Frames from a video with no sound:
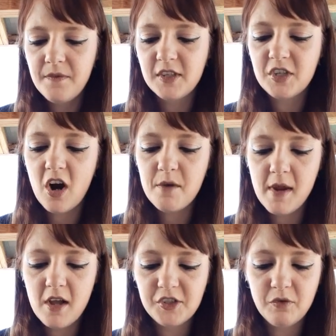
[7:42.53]
This card
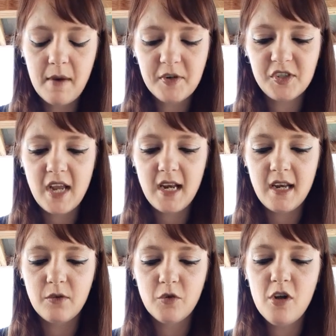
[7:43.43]
may also represent
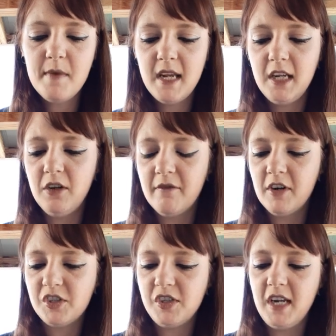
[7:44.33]
an enrollment in a
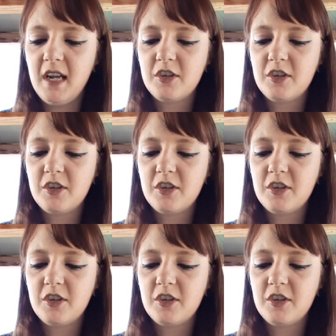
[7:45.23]
university,